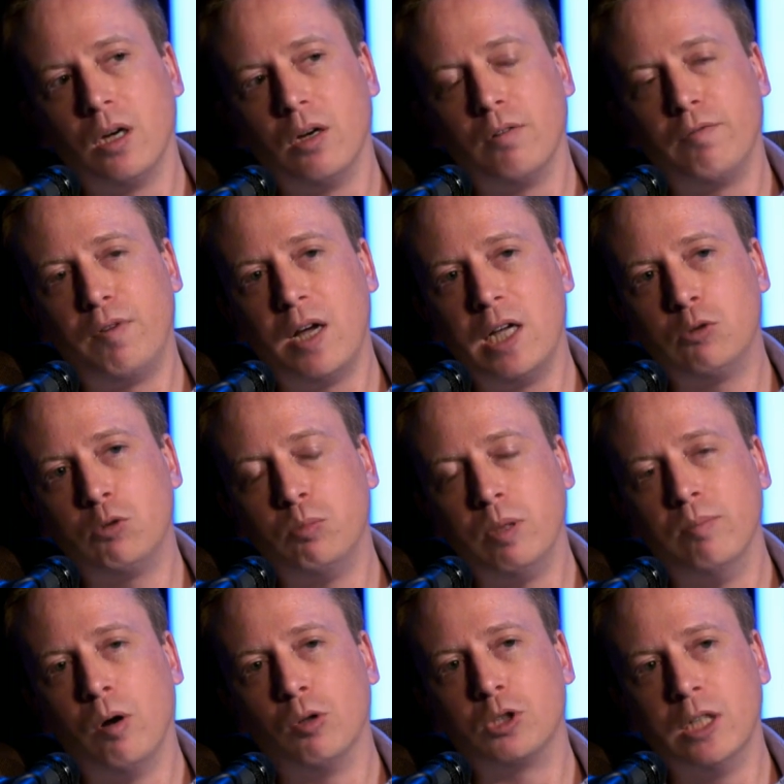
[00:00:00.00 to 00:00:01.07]
feds would be
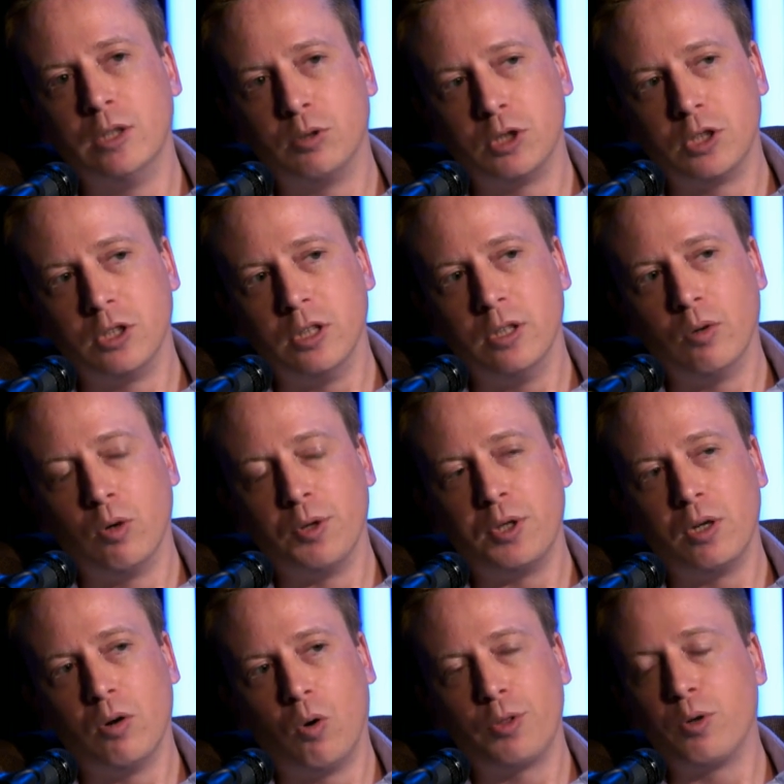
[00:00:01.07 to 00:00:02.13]
most interested in, or the
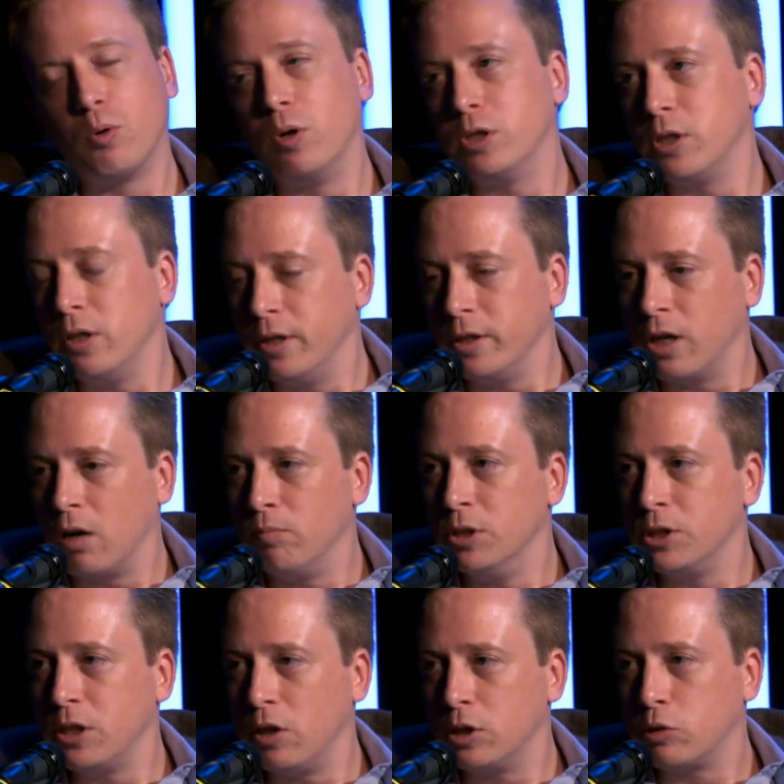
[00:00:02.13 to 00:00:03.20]
authoritarian
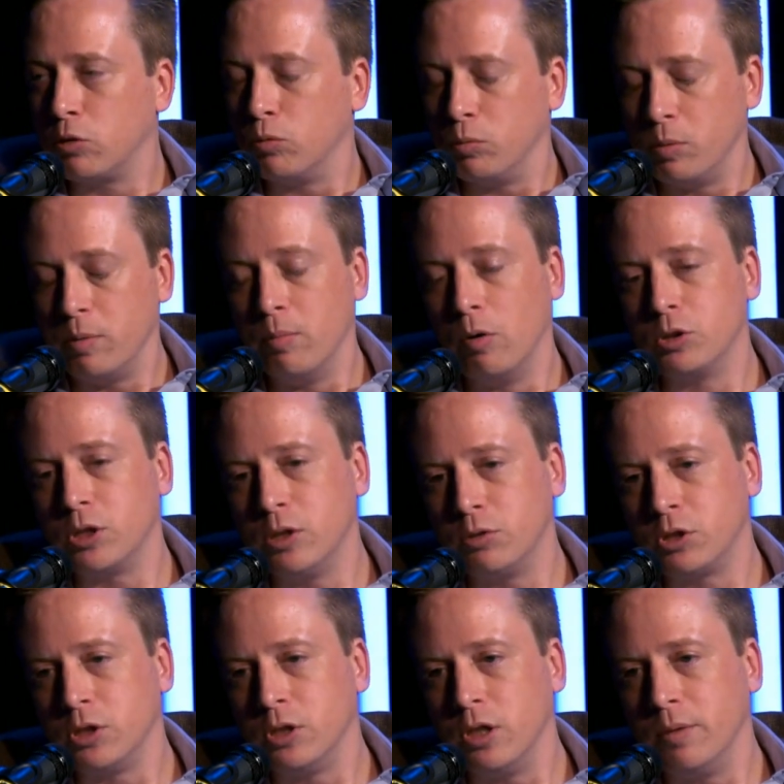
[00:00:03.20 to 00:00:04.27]
governments elsewhere would be most
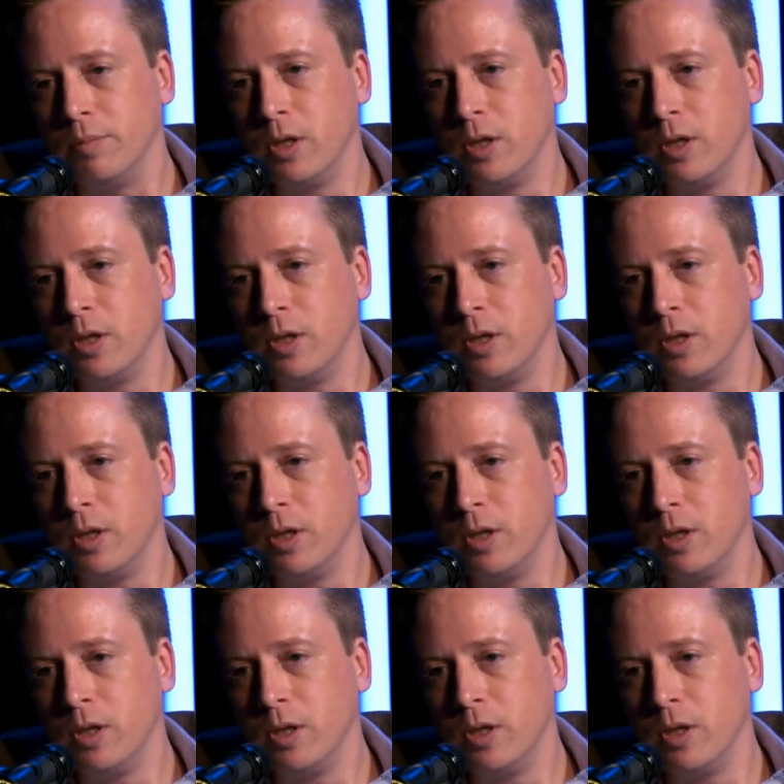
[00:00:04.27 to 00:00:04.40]
interested in,